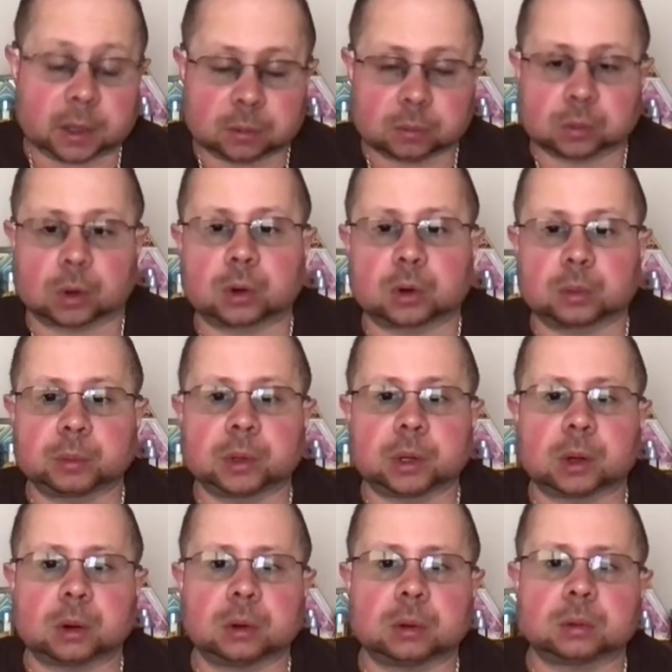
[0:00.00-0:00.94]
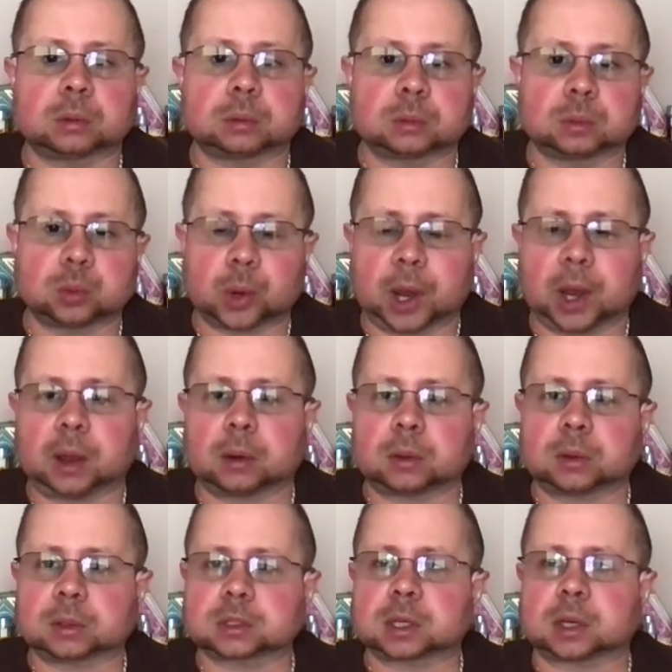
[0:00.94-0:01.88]
Lord and behold, wow, I
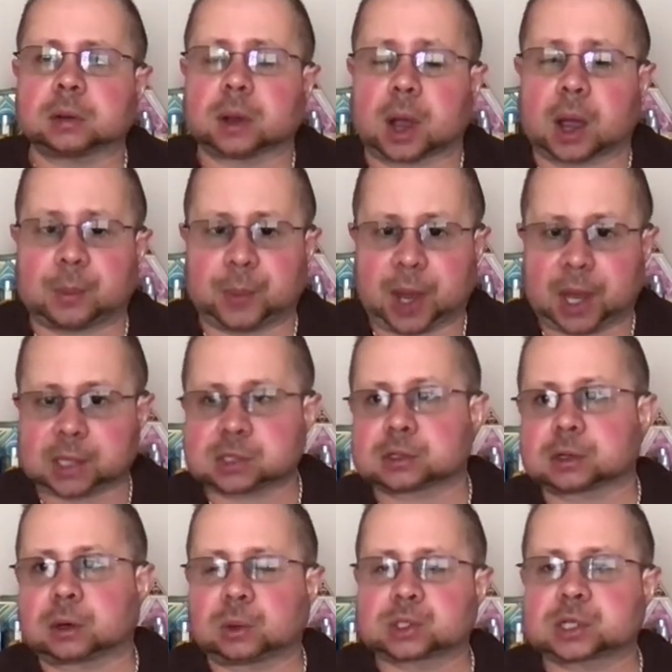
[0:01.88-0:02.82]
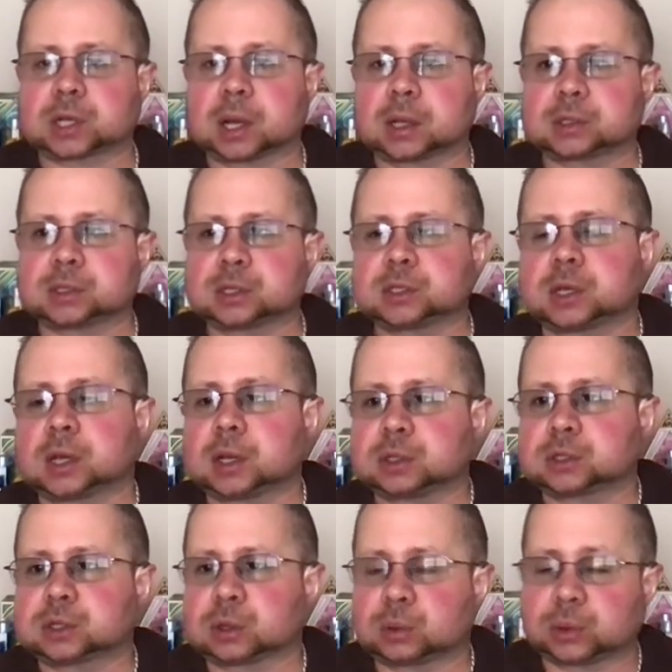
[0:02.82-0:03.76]
was like, I'm at Star Wars Galaxy's Edge,
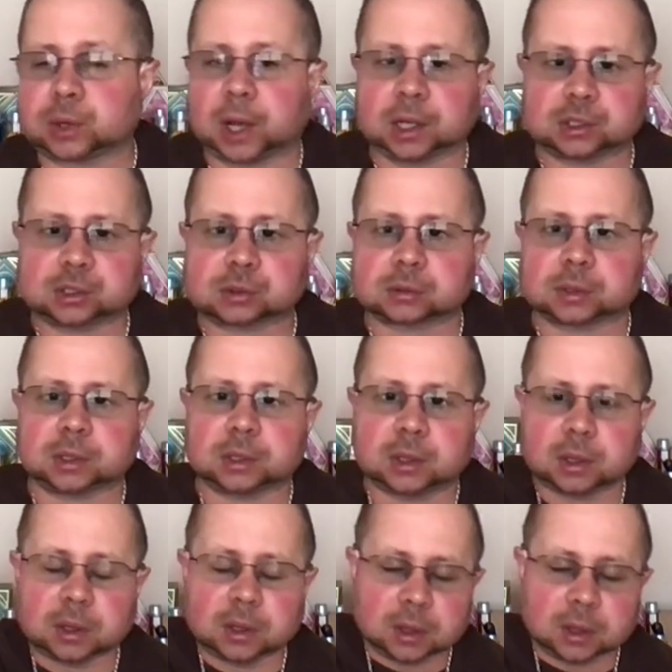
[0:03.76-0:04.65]
so naturally,